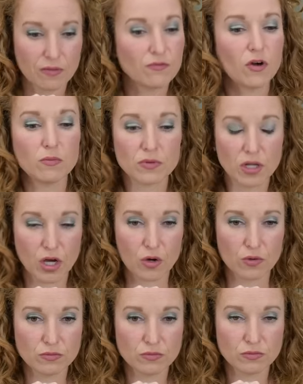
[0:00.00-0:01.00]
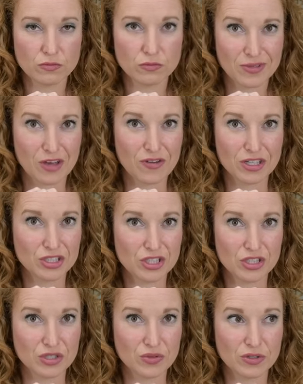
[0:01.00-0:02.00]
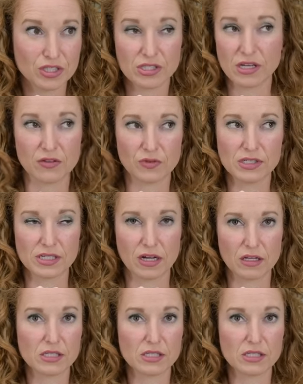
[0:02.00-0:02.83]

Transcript: Vote below if I should do just another Freestyle.